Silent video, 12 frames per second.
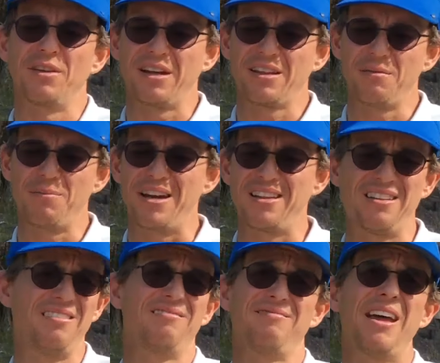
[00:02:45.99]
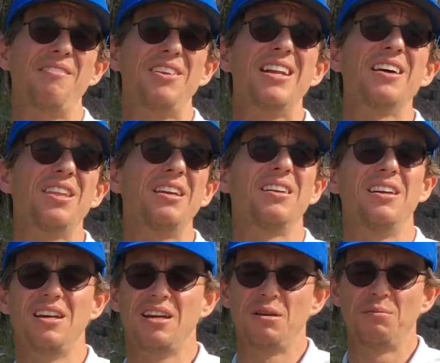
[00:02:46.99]
Like, they're better than having nothing,
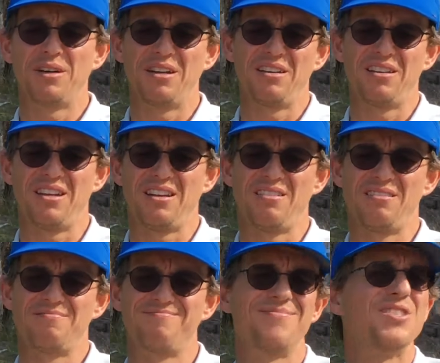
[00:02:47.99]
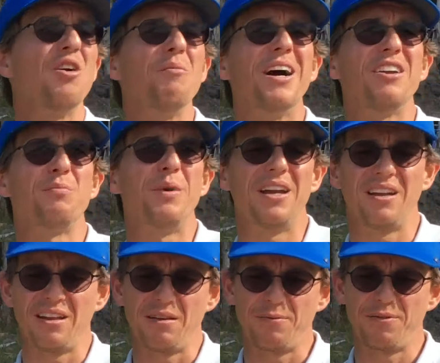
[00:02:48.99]
but they're not much better.
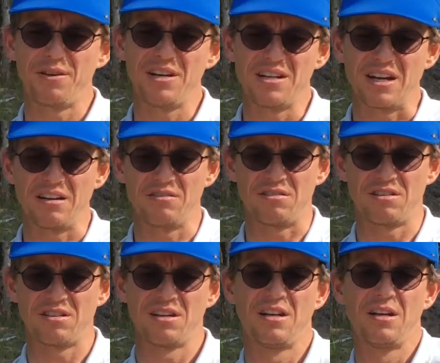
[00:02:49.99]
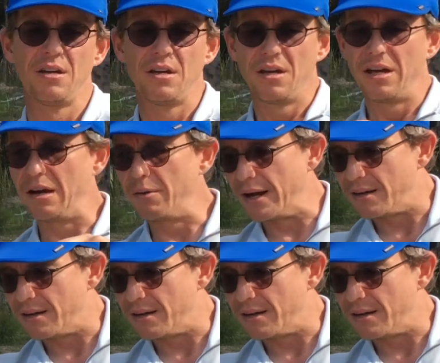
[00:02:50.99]
They're pretty dangerous. Anyway,